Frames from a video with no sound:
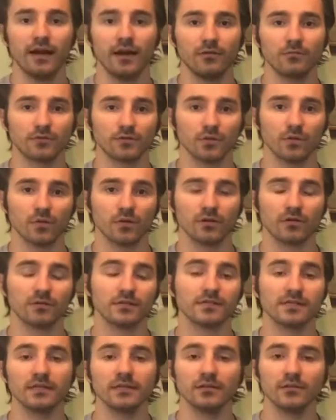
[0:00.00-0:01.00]
Outdoor
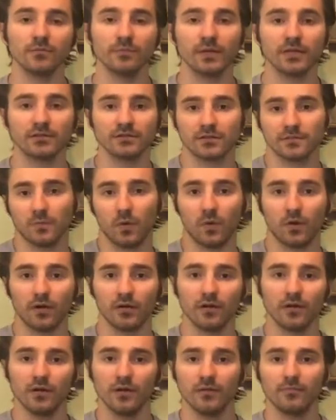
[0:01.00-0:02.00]
single pitch
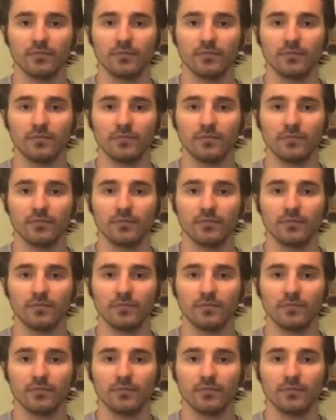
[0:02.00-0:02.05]
sport,